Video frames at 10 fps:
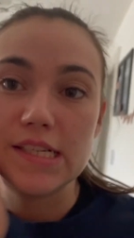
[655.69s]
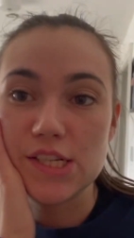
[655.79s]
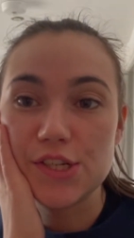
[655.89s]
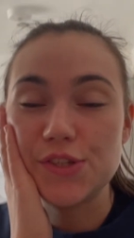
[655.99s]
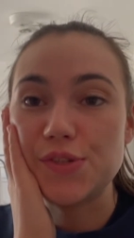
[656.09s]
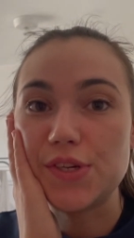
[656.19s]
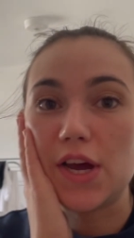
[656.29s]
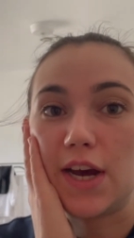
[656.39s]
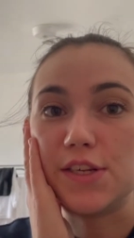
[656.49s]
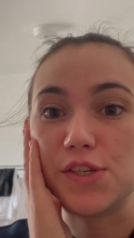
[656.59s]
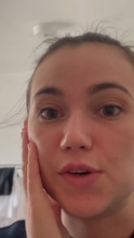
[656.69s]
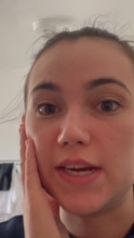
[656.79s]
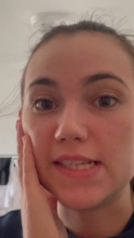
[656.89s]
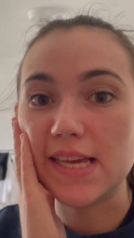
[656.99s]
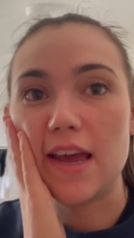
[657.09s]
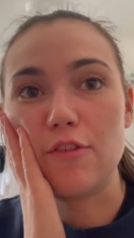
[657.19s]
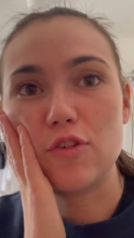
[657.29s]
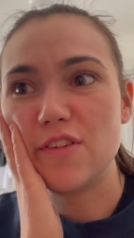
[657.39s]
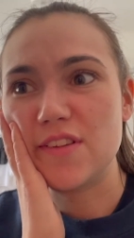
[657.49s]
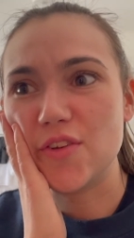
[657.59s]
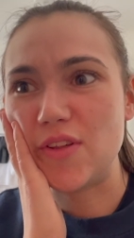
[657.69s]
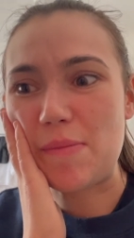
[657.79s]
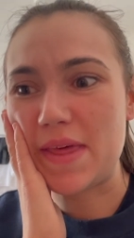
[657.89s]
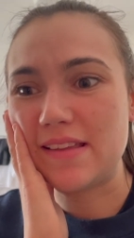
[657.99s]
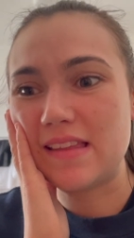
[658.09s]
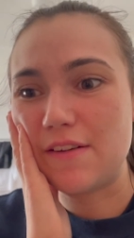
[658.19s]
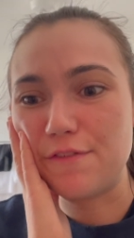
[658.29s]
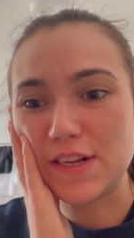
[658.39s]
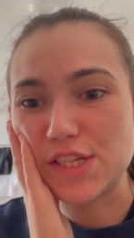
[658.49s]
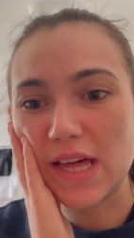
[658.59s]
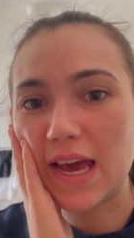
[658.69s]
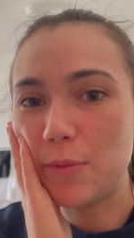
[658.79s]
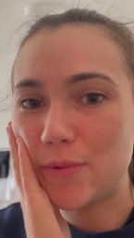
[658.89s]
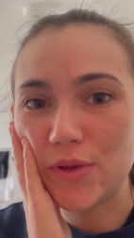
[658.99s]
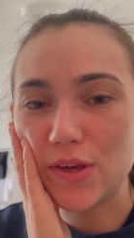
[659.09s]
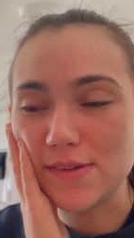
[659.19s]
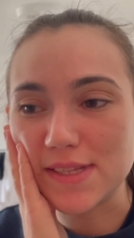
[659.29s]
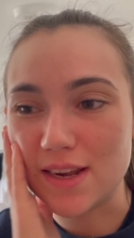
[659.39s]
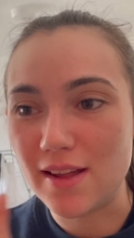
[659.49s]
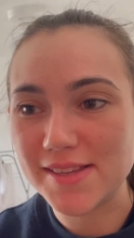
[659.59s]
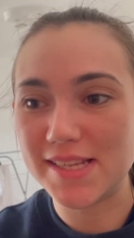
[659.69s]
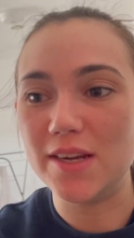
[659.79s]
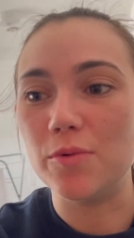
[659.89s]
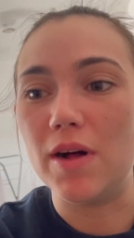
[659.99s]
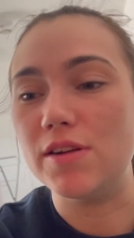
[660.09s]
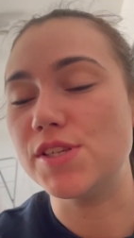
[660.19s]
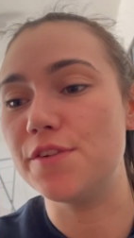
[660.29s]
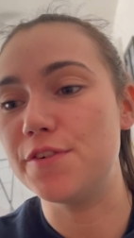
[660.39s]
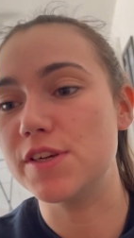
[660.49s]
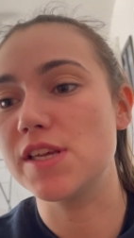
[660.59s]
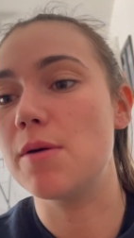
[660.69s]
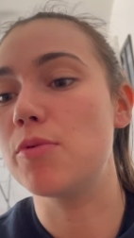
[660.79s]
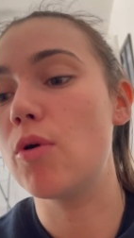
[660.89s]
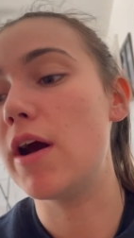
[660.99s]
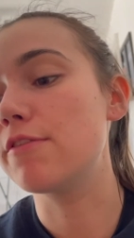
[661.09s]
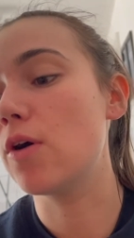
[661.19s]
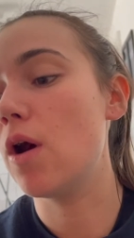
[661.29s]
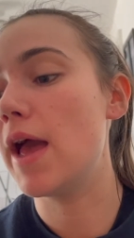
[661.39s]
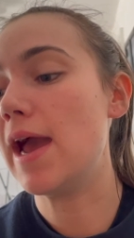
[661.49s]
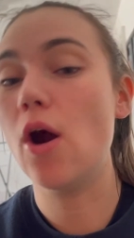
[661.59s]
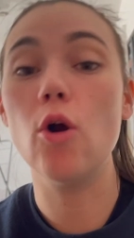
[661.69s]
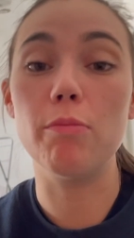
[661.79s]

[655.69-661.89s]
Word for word: So also, I just thought I'd say I've got still some things in the fridge that I will use that last a little while. So for example, I've got a whole